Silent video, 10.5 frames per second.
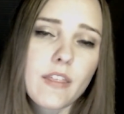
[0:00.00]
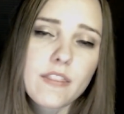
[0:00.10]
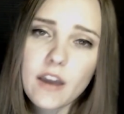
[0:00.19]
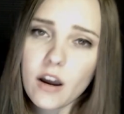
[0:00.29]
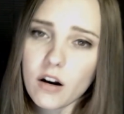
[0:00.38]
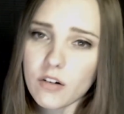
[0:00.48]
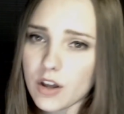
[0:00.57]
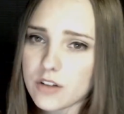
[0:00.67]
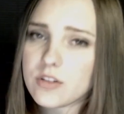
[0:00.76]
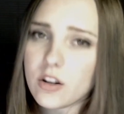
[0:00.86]
that they are
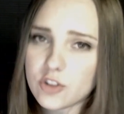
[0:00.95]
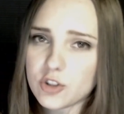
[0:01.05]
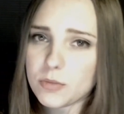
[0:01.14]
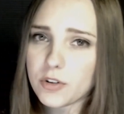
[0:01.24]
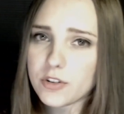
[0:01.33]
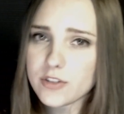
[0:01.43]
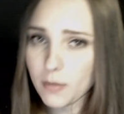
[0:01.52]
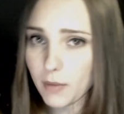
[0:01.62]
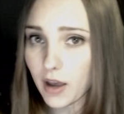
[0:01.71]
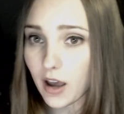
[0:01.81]
untouchable
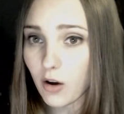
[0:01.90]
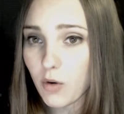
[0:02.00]
somehow.